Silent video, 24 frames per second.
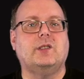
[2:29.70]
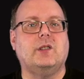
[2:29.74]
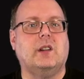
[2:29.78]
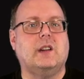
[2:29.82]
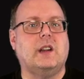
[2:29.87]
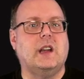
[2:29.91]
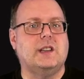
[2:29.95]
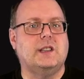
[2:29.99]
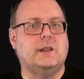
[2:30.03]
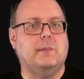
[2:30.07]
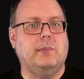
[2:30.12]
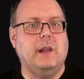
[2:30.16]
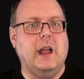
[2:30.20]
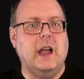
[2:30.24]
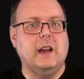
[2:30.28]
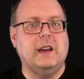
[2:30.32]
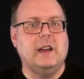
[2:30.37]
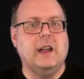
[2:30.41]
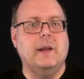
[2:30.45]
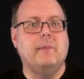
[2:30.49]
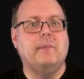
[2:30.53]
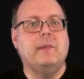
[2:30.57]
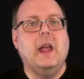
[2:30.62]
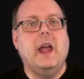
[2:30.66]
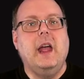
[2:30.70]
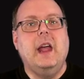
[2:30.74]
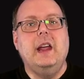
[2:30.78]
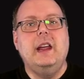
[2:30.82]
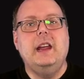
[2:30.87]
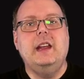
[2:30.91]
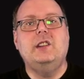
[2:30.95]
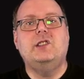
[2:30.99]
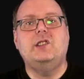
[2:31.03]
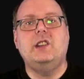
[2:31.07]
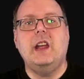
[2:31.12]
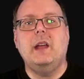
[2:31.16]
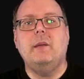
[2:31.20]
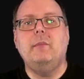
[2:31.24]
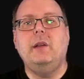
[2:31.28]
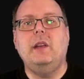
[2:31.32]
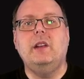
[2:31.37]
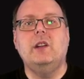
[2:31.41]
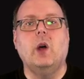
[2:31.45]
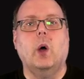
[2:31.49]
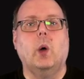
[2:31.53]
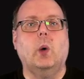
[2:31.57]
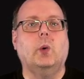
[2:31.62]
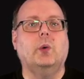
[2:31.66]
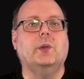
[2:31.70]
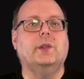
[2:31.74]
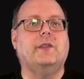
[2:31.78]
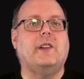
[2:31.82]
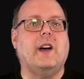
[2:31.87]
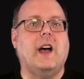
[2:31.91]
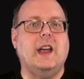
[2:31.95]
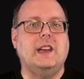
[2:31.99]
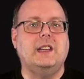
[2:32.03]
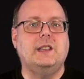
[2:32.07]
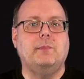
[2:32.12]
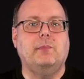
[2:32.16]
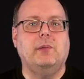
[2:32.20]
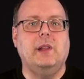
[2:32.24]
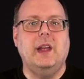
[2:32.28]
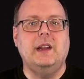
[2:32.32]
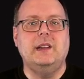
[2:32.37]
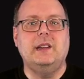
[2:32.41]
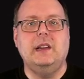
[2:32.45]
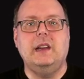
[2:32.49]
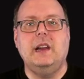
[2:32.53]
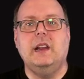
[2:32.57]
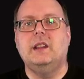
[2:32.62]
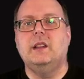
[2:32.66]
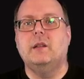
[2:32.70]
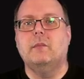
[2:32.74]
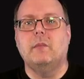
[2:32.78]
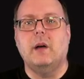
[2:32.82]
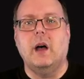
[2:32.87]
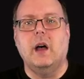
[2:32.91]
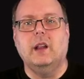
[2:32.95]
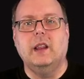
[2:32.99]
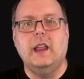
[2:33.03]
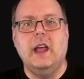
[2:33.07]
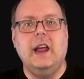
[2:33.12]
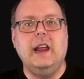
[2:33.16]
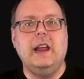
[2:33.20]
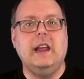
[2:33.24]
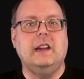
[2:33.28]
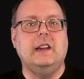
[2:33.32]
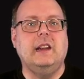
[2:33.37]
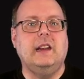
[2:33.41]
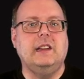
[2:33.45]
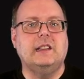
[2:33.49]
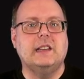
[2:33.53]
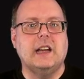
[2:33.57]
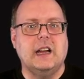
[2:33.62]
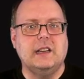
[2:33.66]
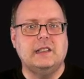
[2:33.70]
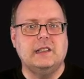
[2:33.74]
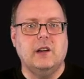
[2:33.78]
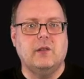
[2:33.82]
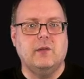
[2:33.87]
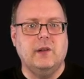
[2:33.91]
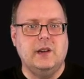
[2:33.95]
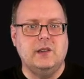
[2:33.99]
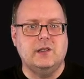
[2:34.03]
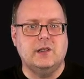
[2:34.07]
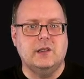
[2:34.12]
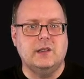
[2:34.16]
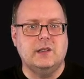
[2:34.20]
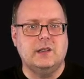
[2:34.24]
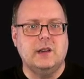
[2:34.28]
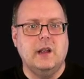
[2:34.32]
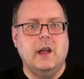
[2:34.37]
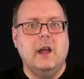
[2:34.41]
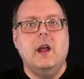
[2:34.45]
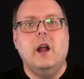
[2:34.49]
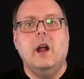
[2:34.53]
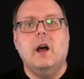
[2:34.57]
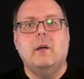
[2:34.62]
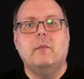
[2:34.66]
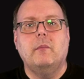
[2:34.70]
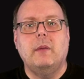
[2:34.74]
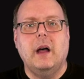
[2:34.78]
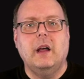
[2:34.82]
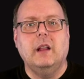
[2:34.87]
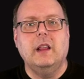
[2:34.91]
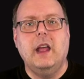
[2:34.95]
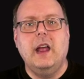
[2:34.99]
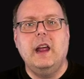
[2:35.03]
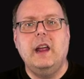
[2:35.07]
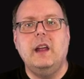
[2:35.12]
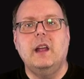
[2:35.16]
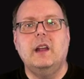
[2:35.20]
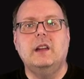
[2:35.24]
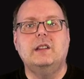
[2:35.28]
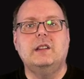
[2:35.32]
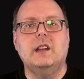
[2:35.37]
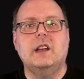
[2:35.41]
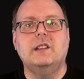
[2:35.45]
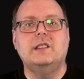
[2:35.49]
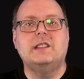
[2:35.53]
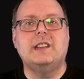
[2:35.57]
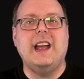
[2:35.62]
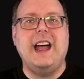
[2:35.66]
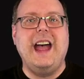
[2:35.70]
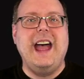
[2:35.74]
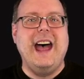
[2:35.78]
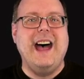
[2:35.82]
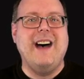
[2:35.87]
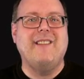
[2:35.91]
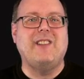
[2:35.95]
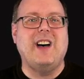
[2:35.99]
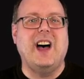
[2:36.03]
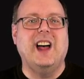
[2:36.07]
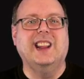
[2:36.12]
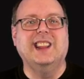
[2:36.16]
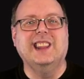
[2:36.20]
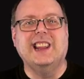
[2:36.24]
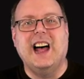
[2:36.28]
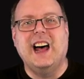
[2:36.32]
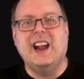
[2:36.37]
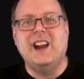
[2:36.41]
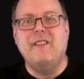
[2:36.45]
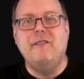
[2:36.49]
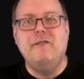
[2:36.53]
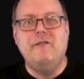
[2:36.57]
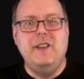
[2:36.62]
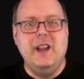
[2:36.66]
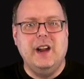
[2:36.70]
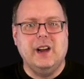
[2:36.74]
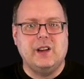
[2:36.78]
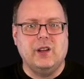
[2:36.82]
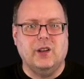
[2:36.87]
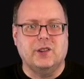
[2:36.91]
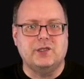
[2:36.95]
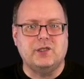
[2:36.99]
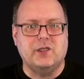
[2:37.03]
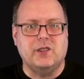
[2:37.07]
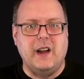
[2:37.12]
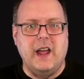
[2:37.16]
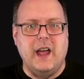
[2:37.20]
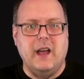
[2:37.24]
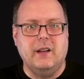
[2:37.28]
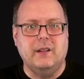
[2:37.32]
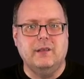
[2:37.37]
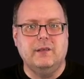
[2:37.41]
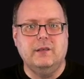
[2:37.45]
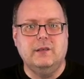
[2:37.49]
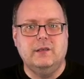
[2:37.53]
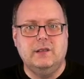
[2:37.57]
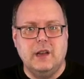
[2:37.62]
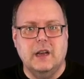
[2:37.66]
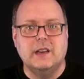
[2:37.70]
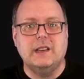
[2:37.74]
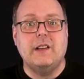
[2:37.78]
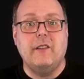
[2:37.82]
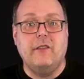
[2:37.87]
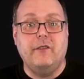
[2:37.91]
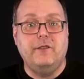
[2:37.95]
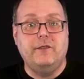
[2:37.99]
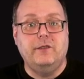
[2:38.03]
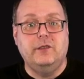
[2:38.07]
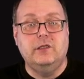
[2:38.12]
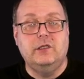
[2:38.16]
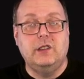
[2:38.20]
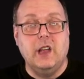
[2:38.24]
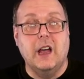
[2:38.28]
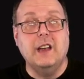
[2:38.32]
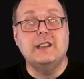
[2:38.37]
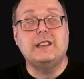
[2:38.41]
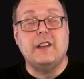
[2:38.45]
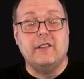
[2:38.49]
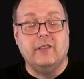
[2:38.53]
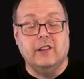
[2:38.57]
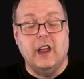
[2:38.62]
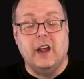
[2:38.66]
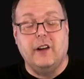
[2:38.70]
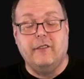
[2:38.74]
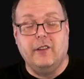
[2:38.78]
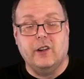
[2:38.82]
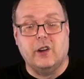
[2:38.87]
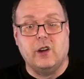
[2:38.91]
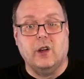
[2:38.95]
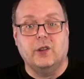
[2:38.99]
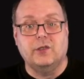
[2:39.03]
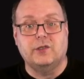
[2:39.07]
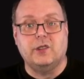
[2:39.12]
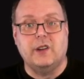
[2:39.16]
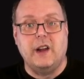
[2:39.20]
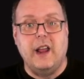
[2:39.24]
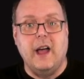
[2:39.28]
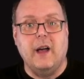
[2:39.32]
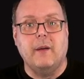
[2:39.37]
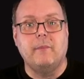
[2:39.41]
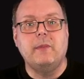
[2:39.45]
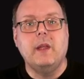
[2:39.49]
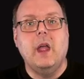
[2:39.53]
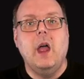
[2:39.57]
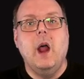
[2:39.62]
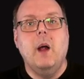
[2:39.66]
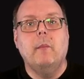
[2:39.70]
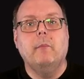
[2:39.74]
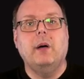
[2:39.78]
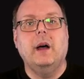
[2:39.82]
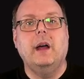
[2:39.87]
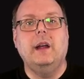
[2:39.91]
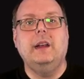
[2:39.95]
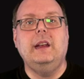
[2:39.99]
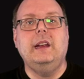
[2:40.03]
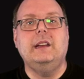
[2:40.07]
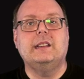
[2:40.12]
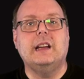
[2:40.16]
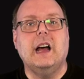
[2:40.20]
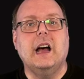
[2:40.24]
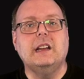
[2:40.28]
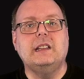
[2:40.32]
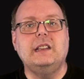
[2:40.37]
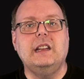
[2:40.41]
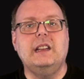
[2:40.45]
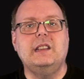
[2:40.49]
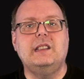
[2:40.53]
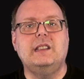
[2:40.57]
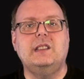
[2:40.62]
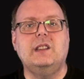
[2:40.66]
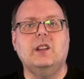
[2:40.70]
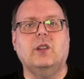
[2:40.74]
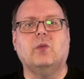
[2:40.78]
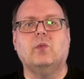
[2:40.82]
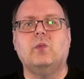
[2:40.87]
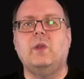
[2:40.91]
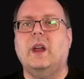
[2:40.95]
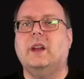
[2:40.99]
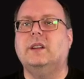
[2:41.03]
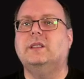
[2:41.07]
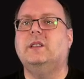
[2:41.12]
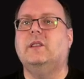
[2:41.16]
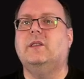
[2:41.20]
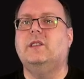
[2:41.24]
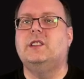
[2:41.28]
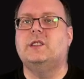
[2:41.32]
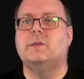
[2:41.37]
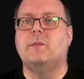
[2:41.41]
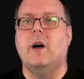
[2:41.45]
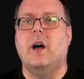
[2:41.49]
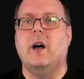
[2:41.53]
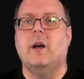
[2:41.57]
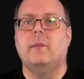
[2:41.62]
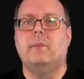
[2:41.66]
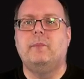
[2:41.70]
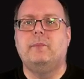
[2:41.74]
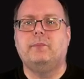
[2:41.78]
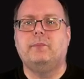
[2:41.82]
in Casablanca, he championed old vines planted in the Maule and Itata regions. Maule does have a lot of viticulture now, does have, does have a lot of viticulture now, but Itata is still relatively small.